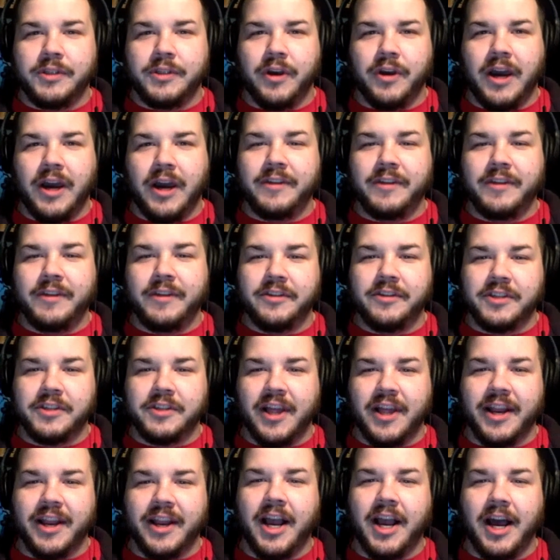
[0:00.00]
So obviously there's
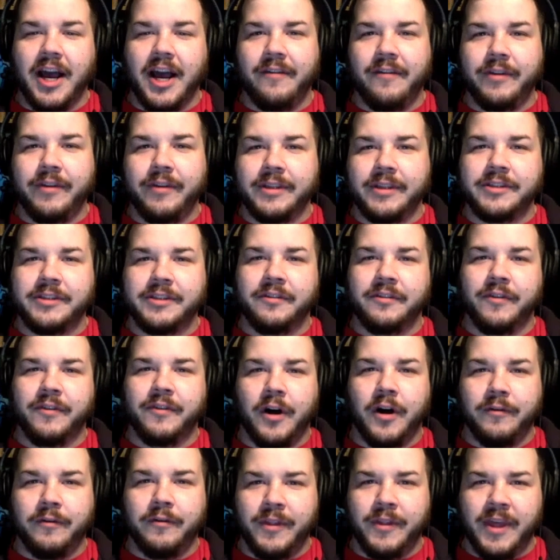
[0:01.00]
a lot of confidence
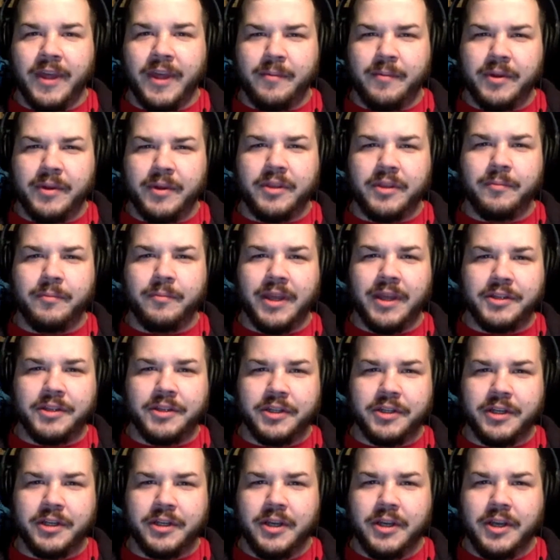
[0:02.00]
involved in that. But you
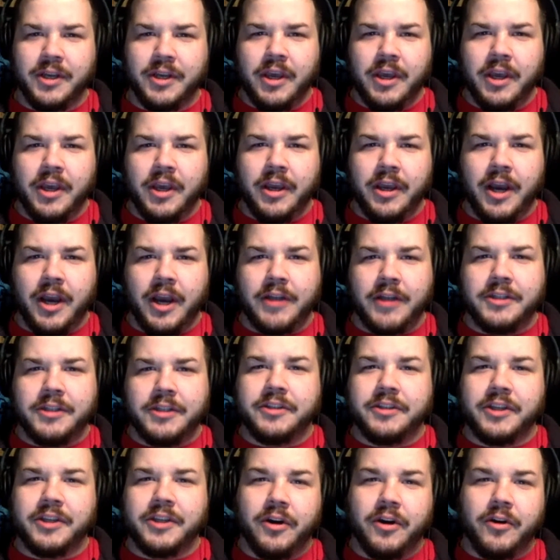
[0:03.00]
mentioned
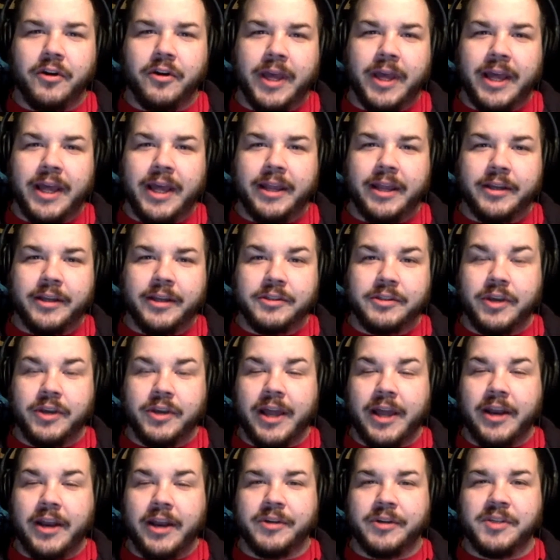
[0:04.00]
cautiously going at it because you
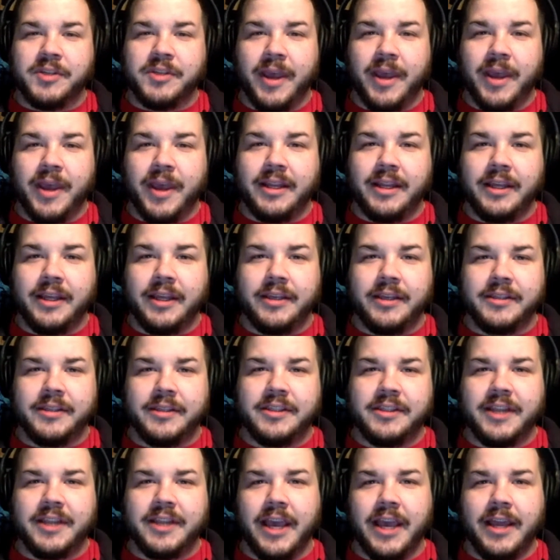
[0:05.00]
got to respect his
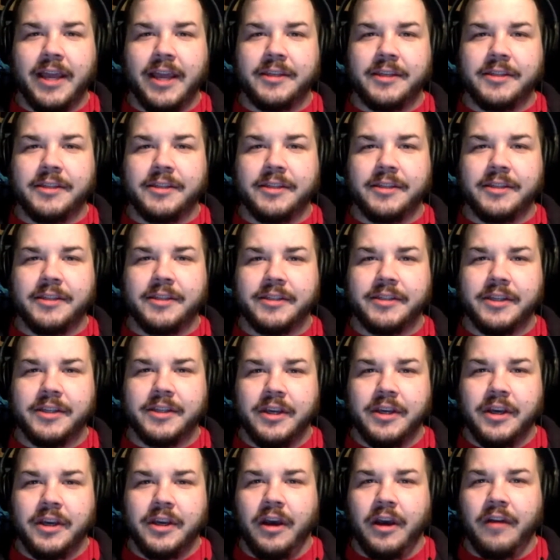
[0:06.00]
status as
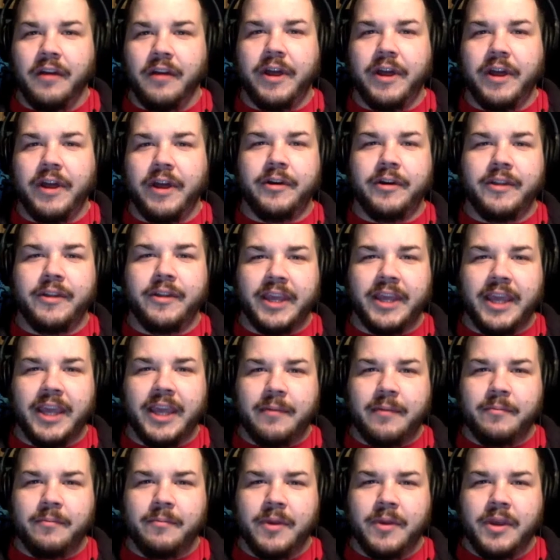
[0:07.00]
a veteran in the
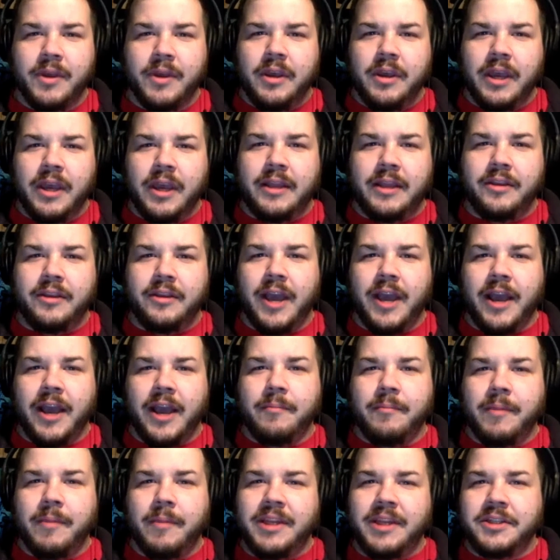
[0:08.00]
game. And you
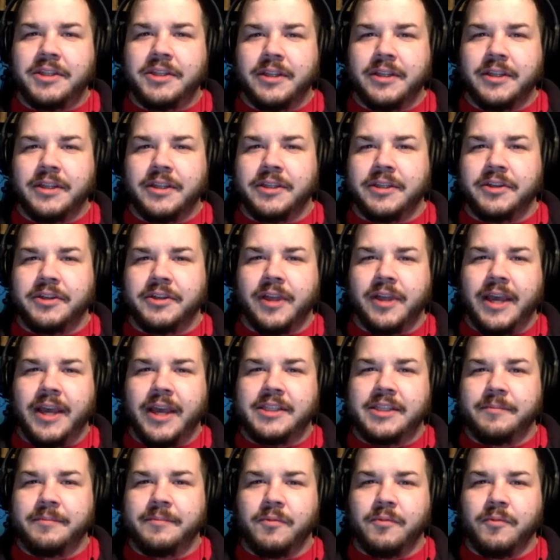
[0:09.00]
kind of mentioned this in your
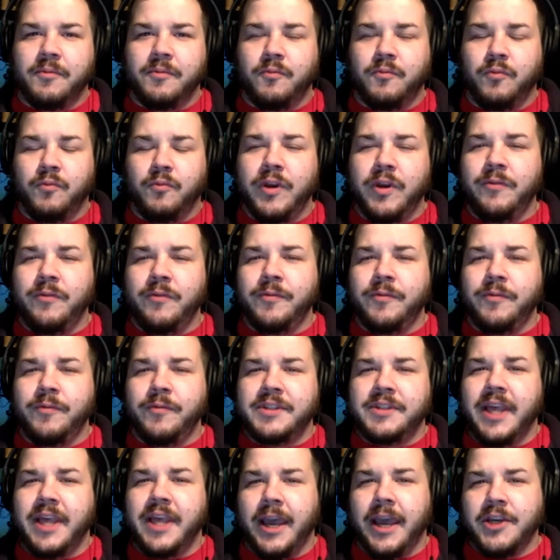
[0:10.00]
last name, but when
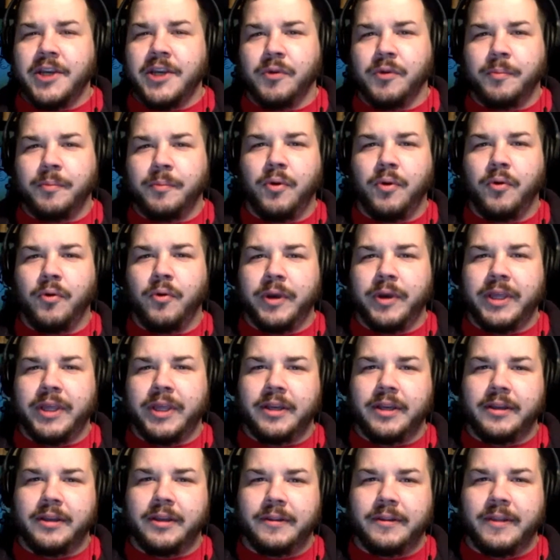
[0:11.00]
was that actual
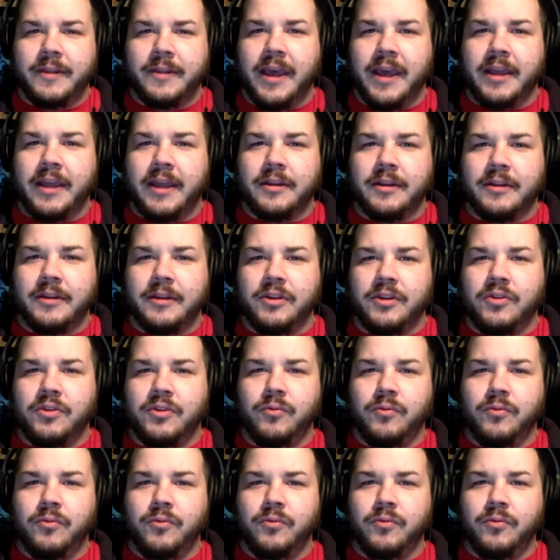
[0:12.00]
point that
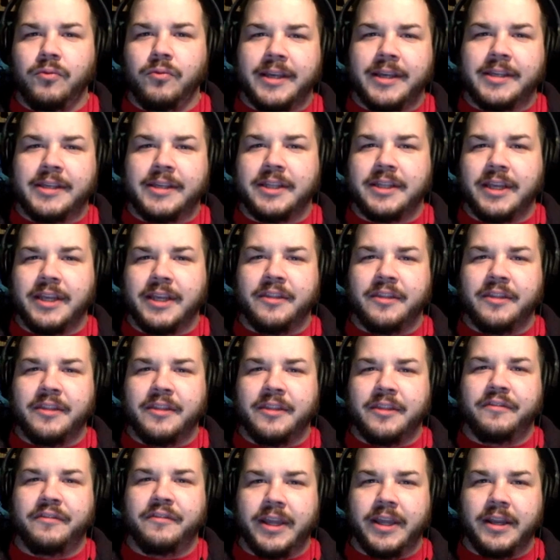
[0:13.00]
you realized in
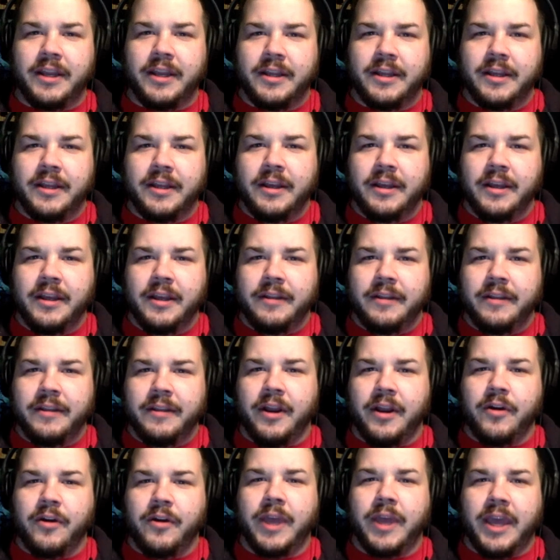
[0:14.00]
the fight
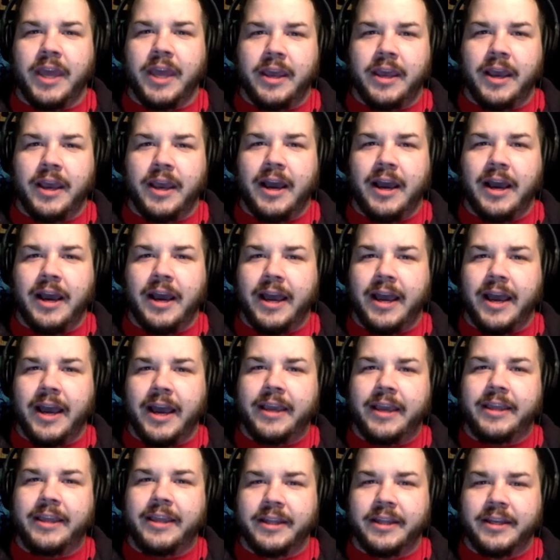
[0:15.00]
that, okay,
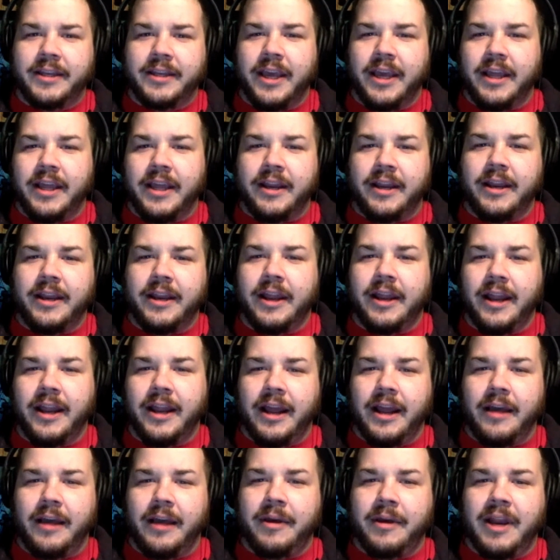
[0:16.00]
I can contend
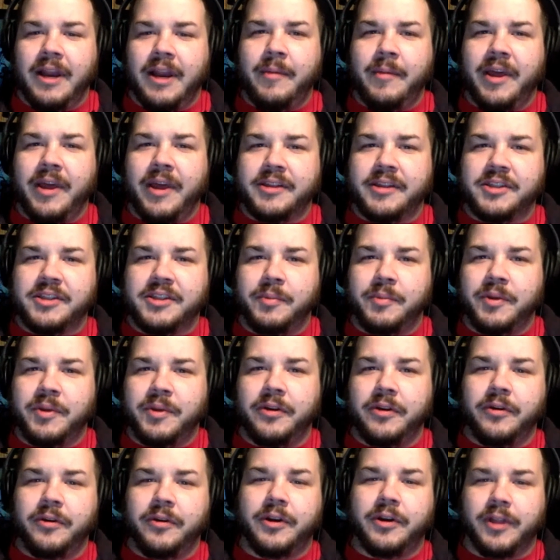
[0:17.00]
and I'm at a
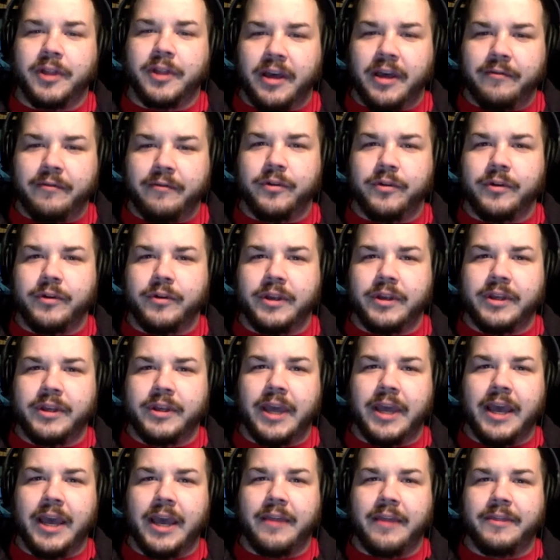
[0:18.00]
superior level
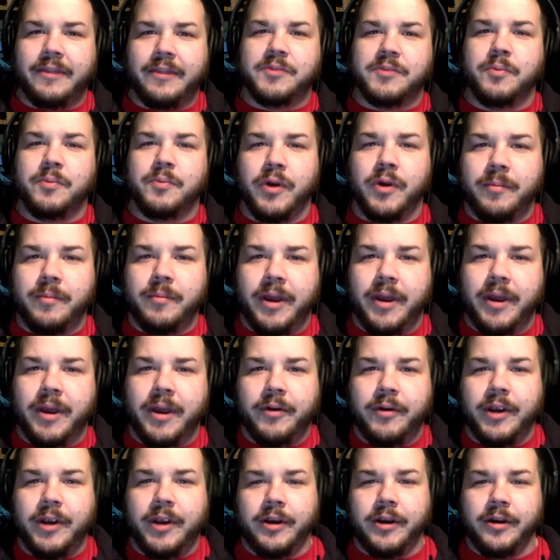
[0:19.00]
at this point in my
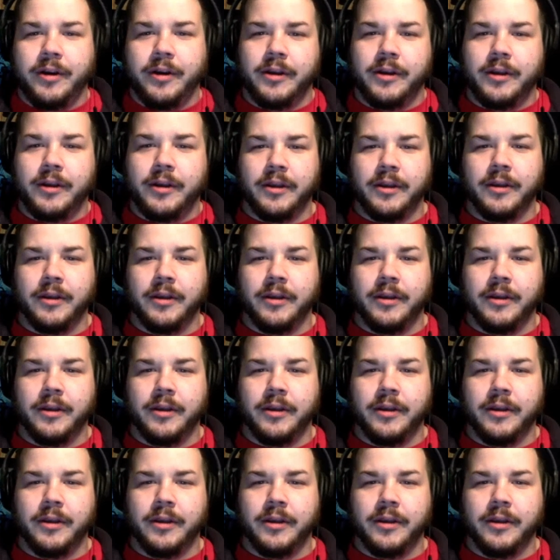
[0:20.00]
career?